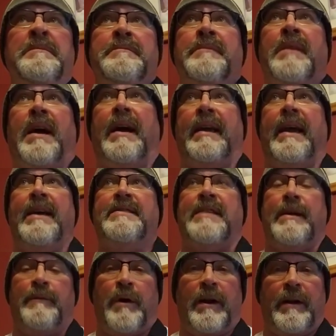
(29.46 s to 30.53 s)
I guess
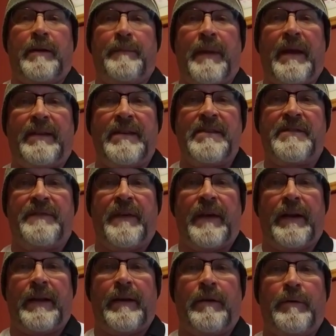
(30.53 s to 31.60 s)
I wanted to make this
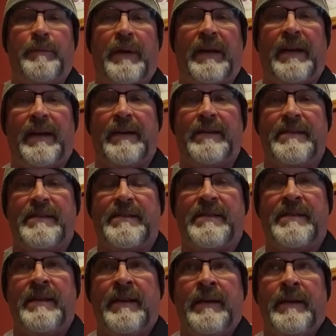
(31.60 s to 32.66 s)
video
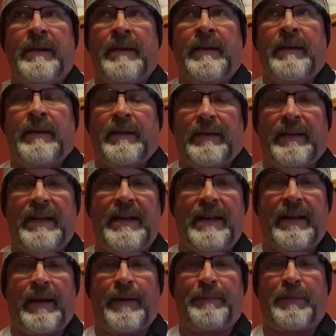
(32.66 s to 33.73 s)
because
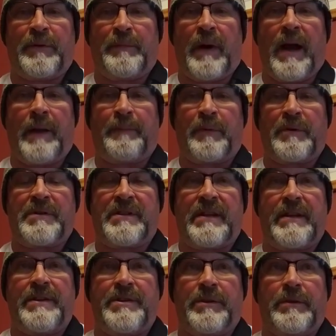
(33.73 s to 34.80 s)
leading up to my
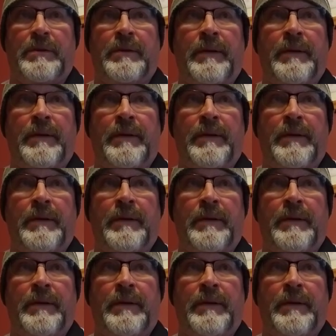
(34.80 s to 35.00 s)
procedure,